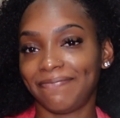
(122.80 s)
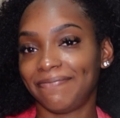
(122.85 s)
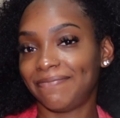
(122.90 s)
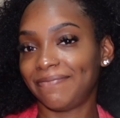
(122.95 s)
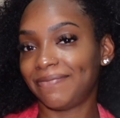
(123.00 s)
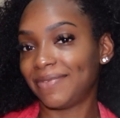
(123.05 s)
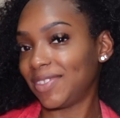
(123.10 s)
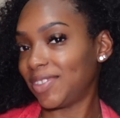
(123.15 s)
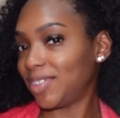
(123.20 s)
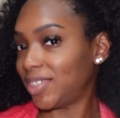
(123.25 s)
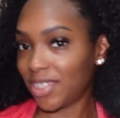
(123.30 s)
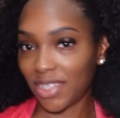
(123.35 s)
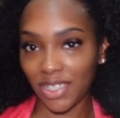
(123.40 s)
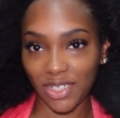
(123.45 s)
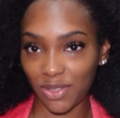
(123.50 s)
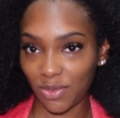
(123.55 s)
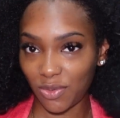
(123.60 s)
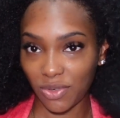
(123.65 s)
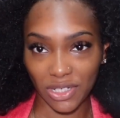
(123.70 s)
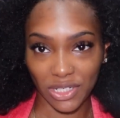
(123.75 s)
I
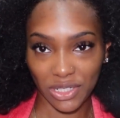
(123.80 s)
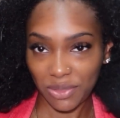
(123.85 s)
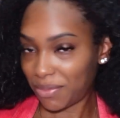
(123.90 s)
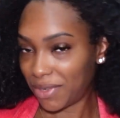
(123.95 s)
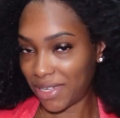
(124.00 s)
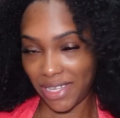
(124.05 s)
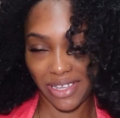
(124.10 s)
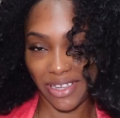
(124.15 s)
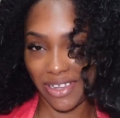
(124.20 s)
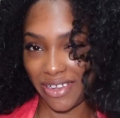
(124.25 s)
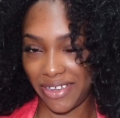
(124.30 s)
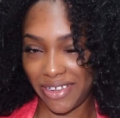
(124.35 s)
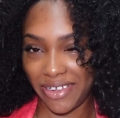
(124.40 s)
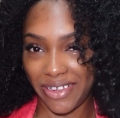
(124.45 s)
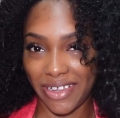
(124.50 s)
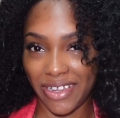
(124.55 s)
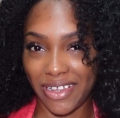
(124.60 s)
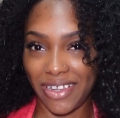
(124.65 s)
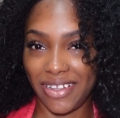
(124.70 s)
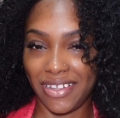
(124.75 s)
just washed my hair
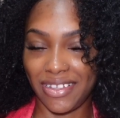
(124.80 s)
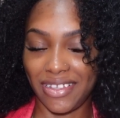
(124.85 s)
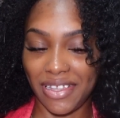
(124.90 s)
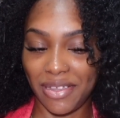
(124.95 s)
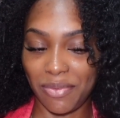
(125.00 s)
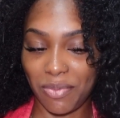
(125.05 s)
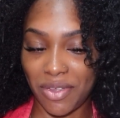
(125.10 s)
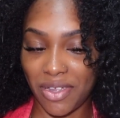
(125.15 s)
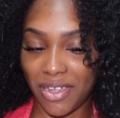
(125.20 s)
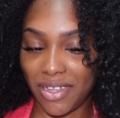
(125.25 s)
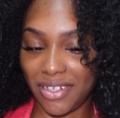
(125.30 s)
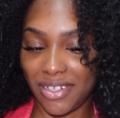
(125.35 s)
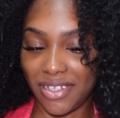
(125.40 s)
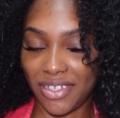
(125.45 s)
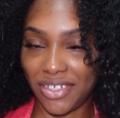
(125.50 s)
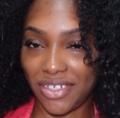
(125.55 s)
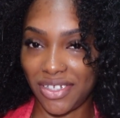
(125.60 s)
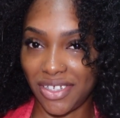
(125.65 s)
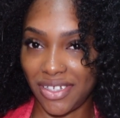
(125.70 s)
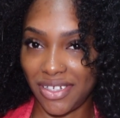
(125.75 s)
and deep
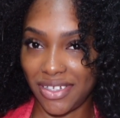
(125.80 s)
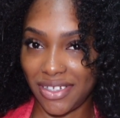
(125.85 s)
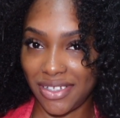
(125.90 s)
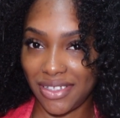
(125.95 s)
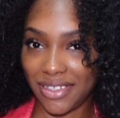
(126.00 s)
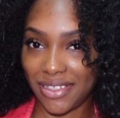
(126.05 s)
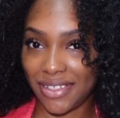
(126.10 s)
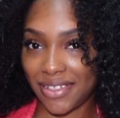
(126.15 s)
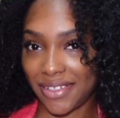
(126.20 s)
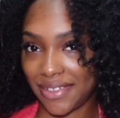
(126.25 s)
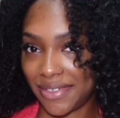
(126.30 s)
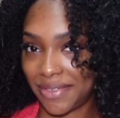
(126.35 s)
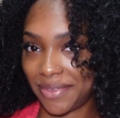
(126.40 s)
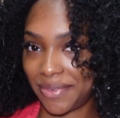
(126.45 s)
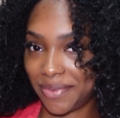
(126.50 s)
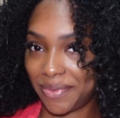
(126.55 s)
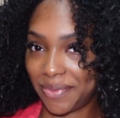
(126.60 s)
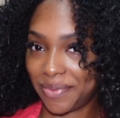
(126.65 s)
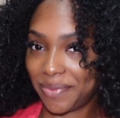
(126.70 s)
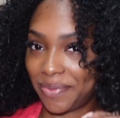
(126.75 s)

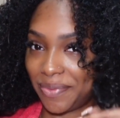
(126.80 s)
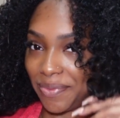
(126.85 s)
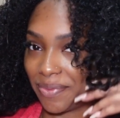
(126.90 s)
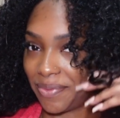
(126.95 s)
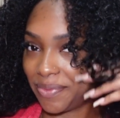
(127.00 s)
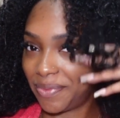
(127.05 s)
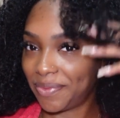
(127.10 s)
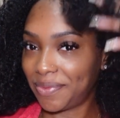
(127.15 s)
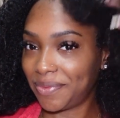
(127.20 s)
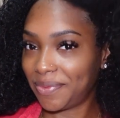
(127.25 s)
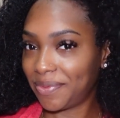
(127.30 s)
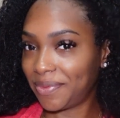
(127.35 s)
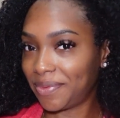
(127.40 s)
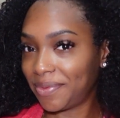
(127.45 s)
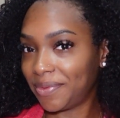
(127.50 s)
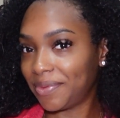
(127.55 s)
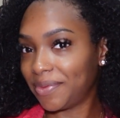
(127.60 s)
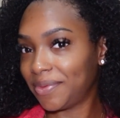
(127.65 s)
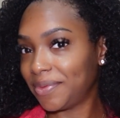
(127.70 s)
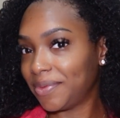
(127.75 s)
condition. Your curls are
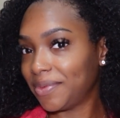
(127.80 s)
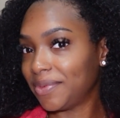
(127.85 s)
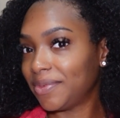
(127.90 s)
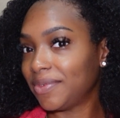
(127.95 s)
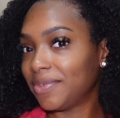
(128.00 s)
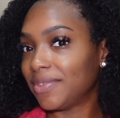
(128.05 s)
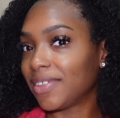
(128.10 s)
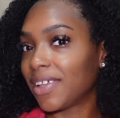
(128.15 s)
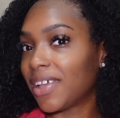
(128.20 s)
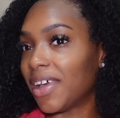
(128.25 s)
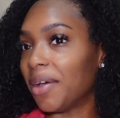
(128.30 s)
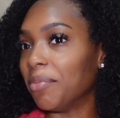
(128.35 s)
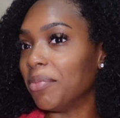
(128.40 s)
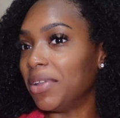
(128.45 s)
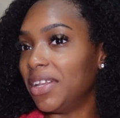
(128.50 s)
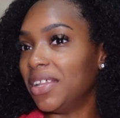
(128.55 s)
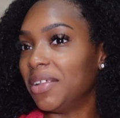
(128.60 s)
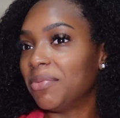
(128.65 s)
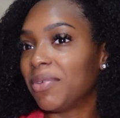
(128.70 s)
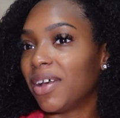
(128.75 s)
looking. I'm a
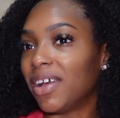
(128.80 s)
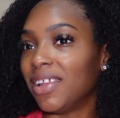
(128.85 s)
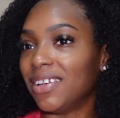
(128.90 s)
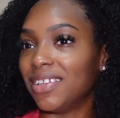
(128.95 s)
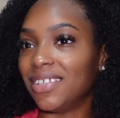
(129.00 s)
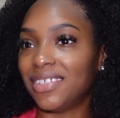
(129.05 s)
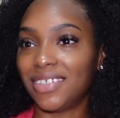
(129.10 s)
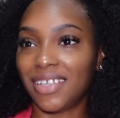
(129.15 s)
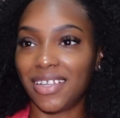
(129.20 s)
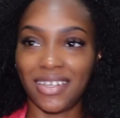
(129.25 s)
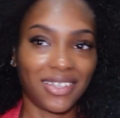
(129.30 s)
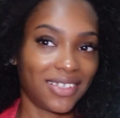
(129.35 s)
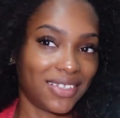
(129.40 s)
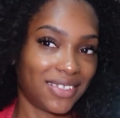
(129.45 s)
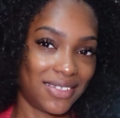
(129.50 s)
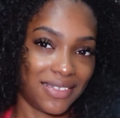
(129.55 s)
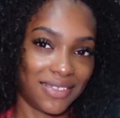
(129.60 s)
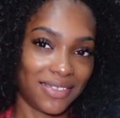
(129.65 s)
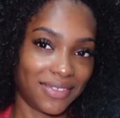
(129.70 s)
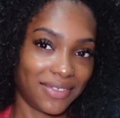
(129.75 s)
deep condition.
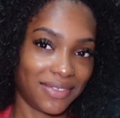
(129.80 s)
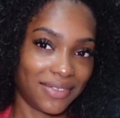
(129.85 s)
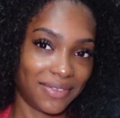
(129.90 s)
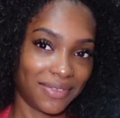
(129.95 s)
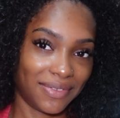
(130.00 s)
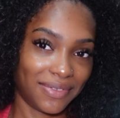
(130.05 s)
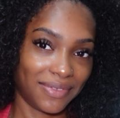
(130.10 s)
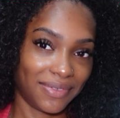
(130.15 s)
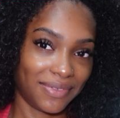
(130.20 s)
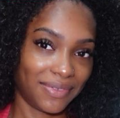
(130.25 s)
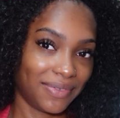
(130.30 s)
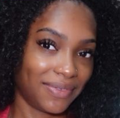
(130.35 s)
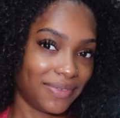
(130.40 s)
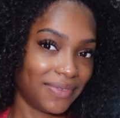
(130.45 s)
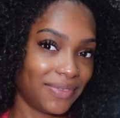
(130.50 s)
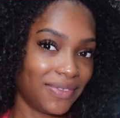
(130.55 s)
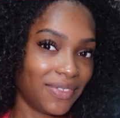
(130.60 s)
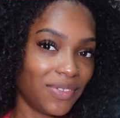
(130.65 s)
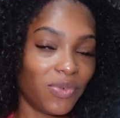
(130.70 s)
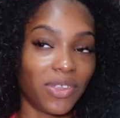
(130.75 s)
Popping.
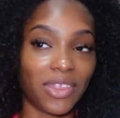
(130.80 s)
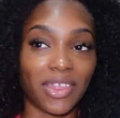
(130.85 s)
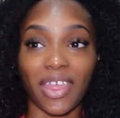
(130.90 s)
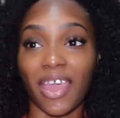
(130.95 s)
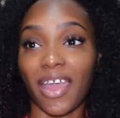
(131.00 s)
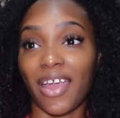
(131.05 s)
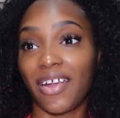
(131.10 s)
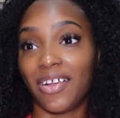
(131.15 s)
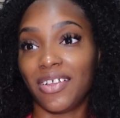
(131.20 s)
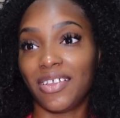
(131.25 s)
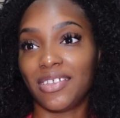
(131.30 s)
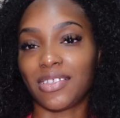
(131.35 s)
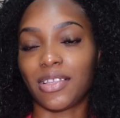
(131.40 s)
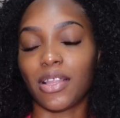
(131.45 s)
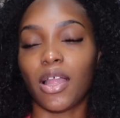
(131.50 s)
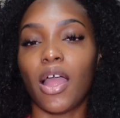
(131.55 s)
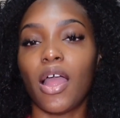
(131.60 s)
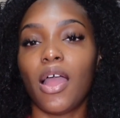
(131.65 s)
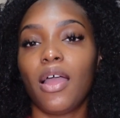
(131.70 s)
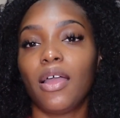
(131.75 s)
With Carol's
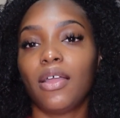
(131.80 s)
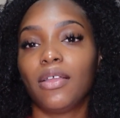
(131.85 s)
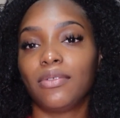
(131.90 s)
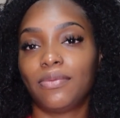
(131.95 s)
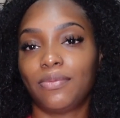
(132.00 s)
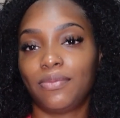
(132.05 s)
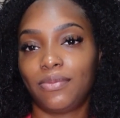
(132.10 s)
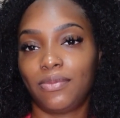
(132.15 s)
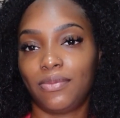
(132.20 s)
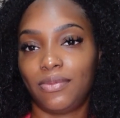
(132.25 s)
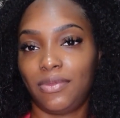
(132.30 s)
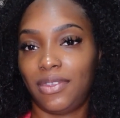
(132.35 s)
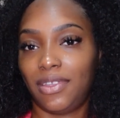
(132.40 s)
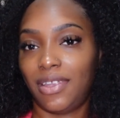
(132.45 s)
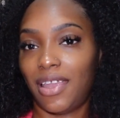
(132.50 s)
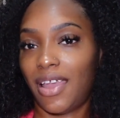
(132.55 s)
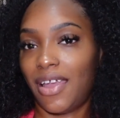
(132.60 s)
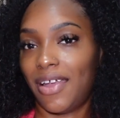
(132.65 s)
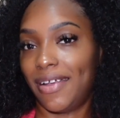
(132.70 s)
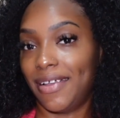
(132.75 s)

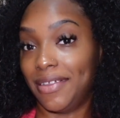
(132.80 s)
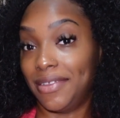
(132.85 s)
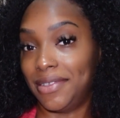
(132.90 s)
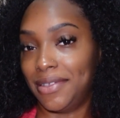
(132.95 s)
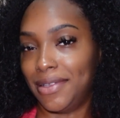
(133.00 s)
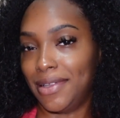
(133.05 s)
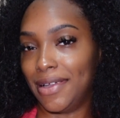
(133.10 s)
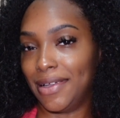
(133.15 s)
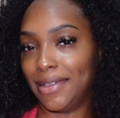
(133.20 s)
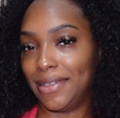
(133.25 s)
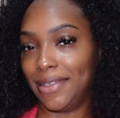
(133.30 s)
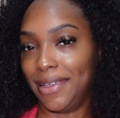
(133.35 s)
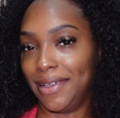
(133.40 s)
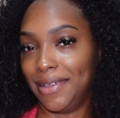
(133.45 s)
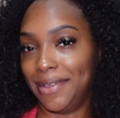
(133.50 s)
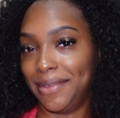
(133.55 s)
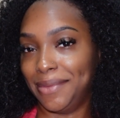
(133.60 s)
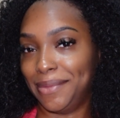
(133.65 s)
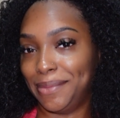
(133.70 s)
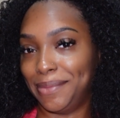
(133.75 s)
Carol's daughter.
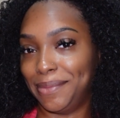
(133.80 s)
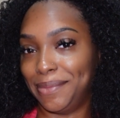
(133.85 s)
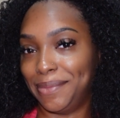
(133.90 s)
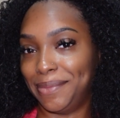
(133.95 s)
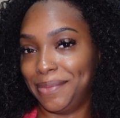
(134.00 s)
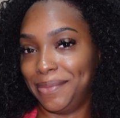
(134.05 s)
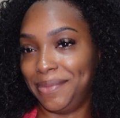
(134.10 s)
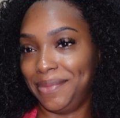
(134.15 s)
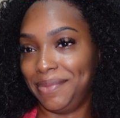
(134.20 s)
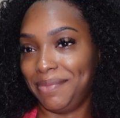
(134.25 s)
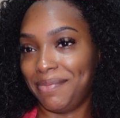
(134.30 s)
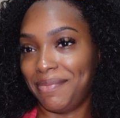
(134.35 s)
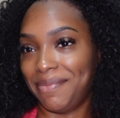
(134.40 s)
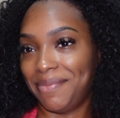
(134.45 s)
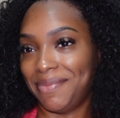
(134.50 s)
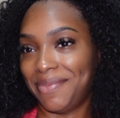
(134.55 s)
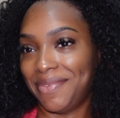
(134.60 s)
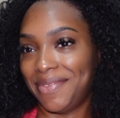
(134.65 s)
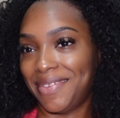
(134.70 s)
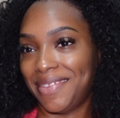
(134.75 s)

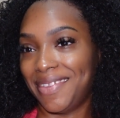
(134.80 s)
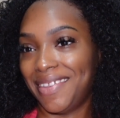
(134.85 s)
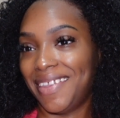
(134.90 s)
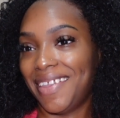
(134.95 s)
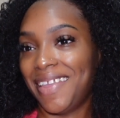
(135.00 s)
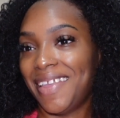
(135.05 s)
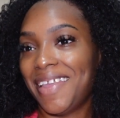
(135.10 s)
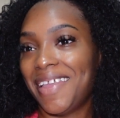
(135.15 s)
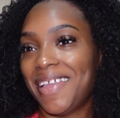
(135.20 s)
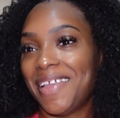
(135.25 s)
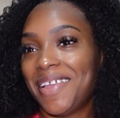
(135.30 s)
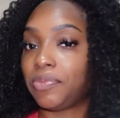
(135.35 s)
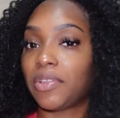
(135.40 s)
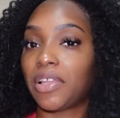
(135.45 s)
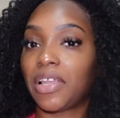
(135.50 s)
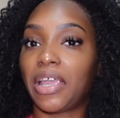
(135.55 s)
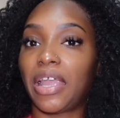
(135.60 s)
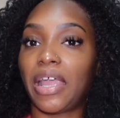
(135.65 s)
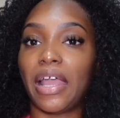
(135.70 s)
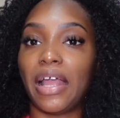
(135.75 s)
Oh. Uh,
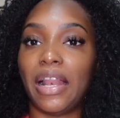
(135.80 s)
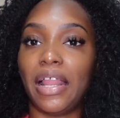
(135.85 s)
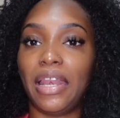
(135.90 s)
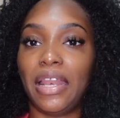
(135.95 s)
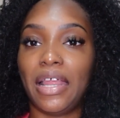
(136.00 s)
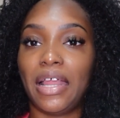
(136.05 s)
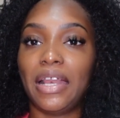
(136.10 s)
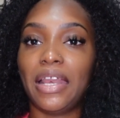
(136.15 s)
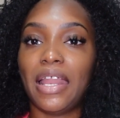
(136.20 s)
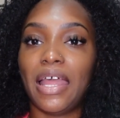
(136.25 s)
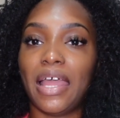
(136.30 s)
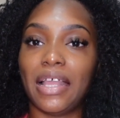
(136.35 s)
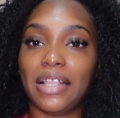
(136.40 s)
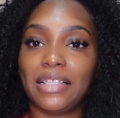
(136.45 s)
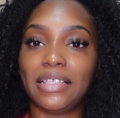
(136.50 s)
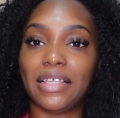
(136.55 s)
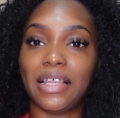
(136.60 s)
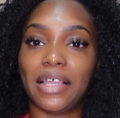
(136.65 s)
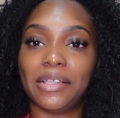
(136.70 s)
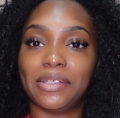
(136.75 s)
mm. Carol and her
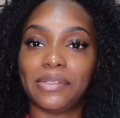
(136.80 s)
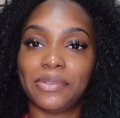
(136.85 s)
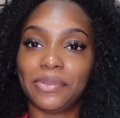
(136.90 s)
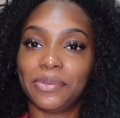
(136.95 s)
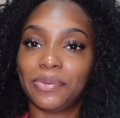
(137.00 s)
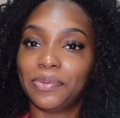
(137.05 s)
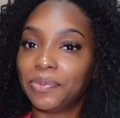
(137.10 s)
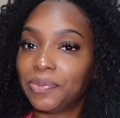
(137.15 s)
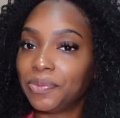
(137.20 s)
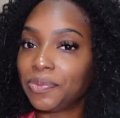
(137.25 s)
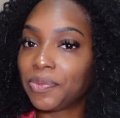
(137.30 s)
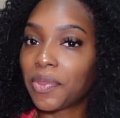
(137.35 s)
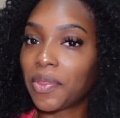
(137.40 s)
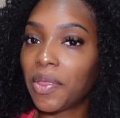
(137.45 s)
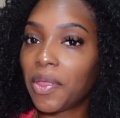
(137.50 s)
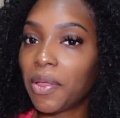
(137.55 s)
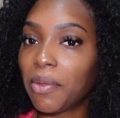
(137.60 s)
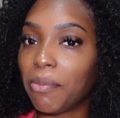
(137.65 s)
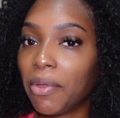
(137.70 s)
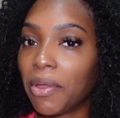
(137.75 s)
daughter.
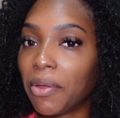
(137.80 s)
Mm.